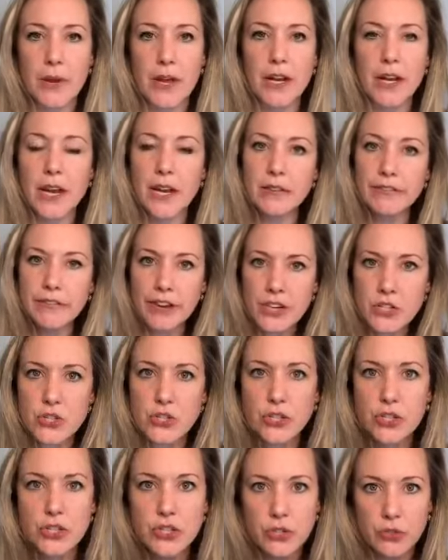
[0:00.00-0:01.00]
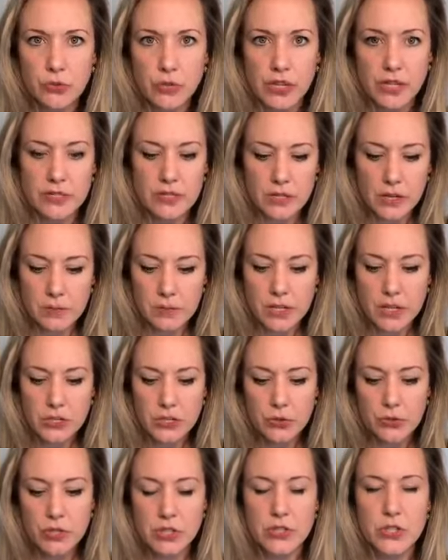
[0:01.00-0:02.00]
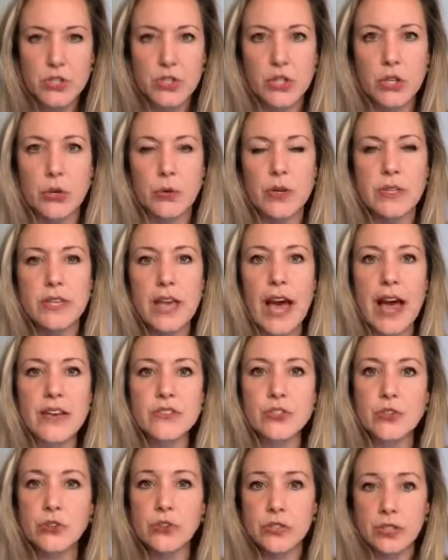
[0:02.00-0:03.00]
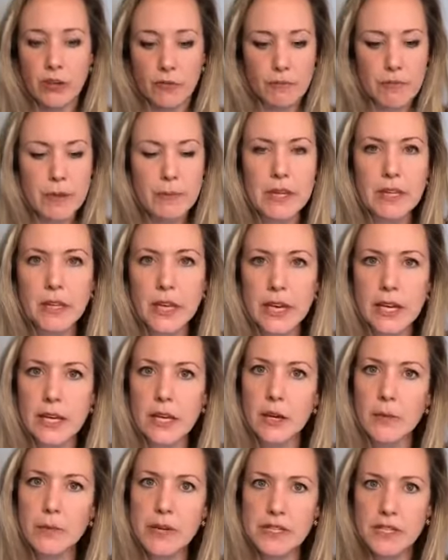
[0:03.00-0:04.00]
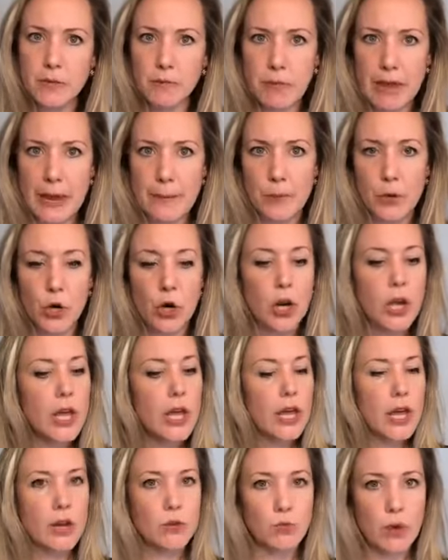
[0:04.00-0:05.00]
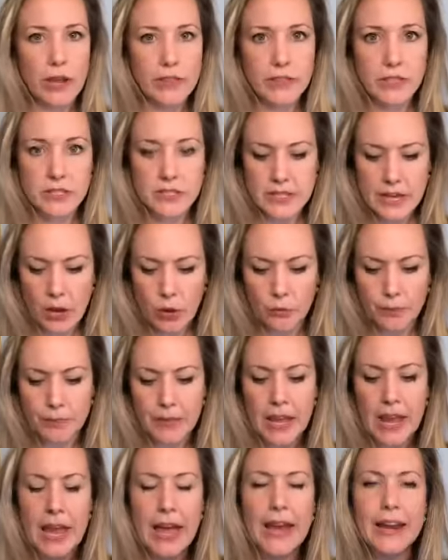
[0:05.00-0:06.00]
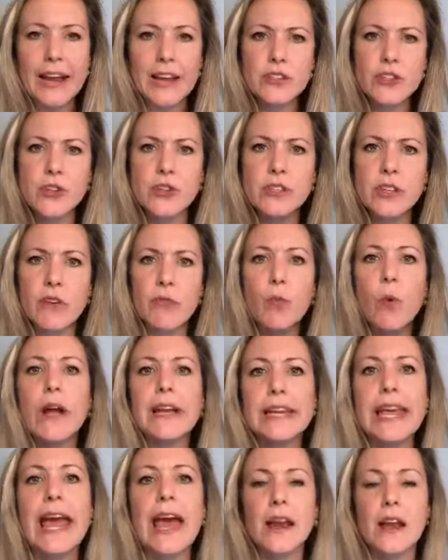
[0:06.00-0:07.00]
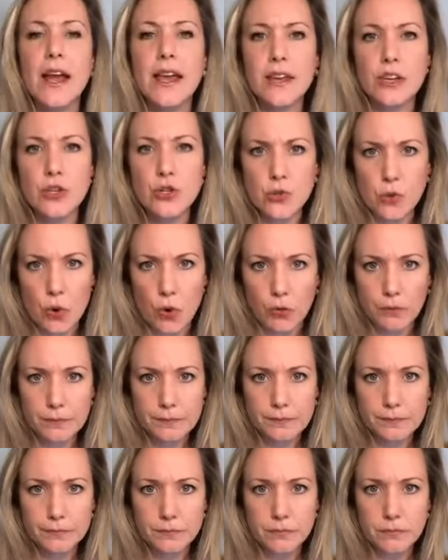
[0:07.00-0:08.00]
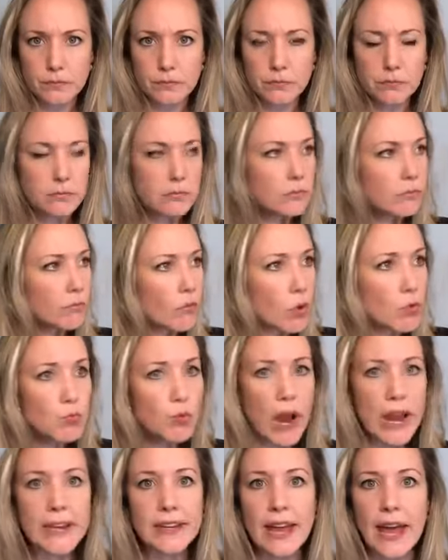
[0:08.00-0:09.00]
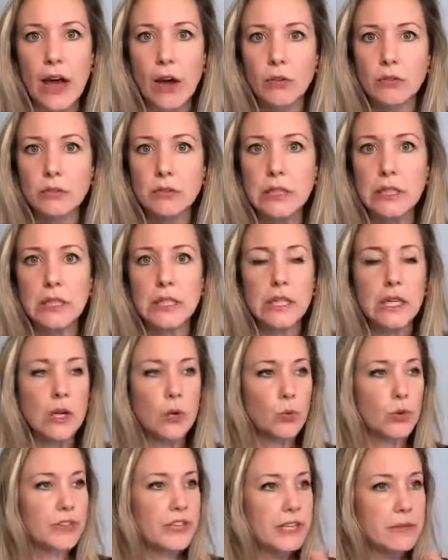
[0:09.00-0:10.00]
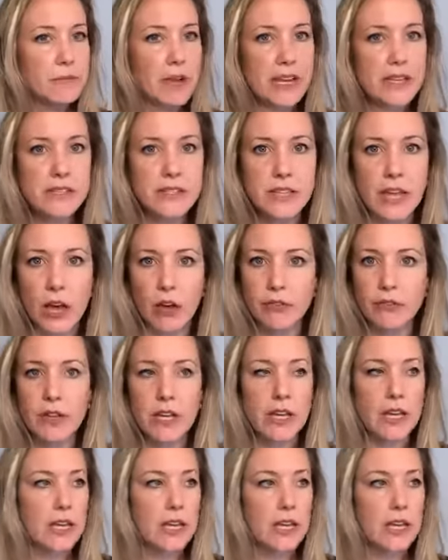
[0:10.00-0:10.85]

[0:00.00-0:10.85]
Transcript: And I invite you to do this, and I'm going to do this too, is ask yourself, maybe like get a piece of paper and write this down, and ask yourself, what can I control right now within myself?